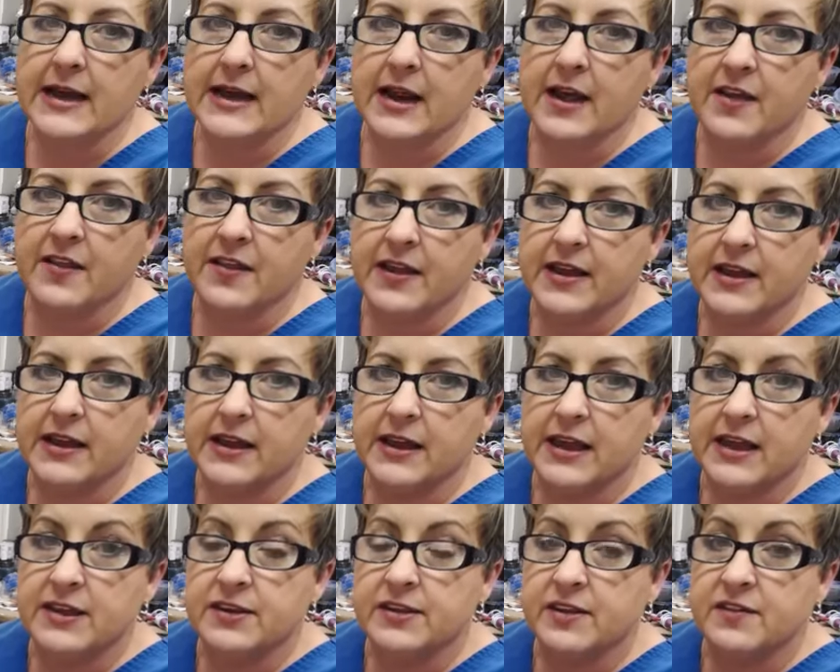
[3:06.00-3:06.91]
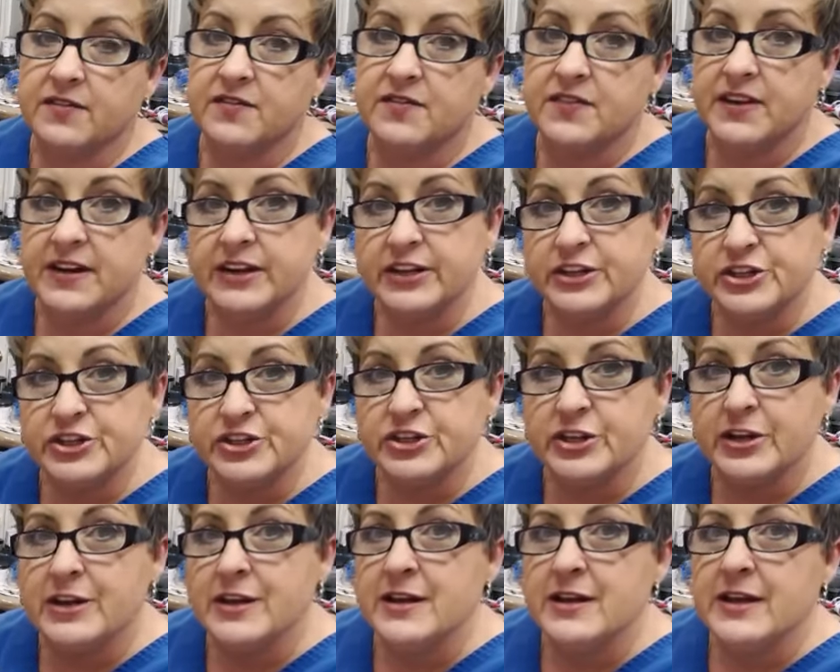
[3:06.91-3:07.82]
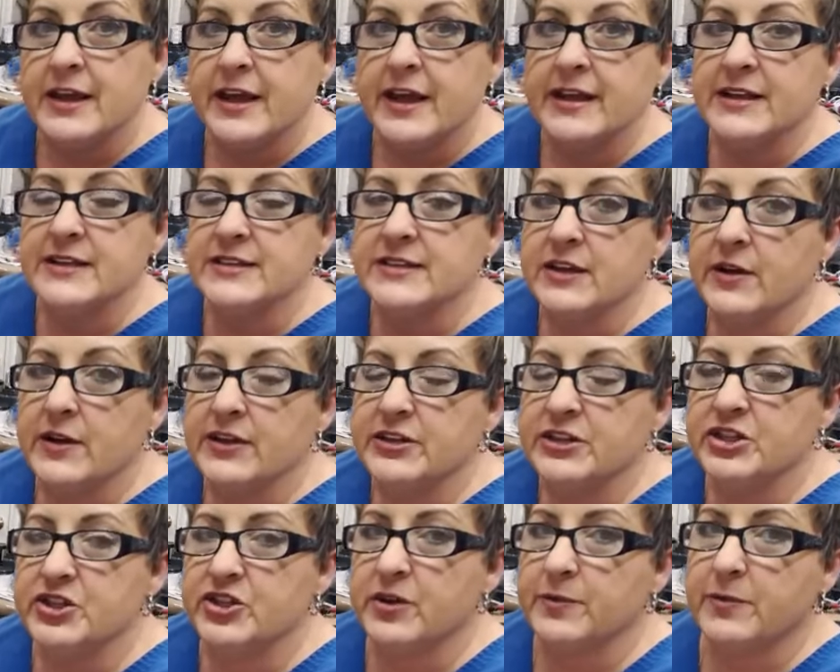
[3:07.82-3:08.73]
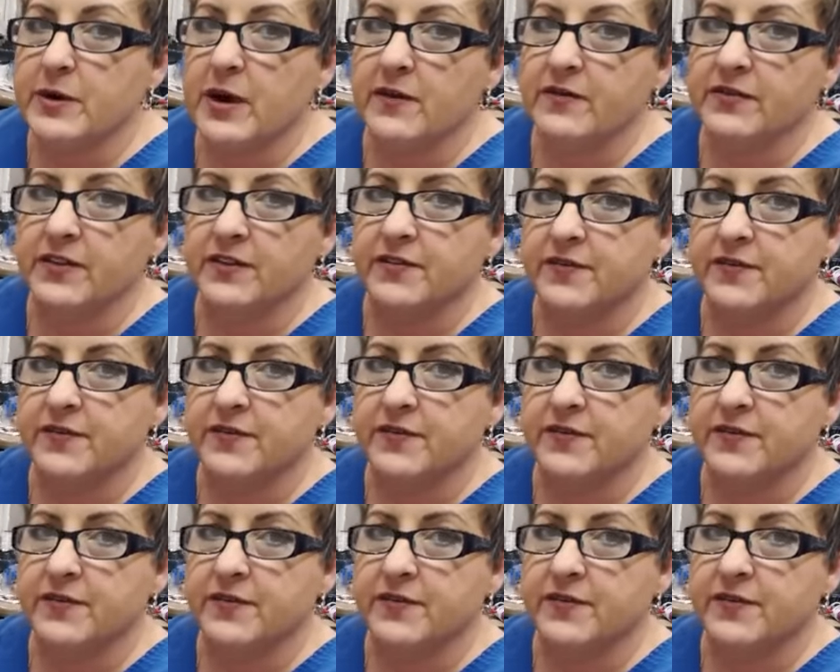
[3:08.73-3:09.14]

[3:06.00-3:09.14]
kind of thing in the finish. And so I stripped off the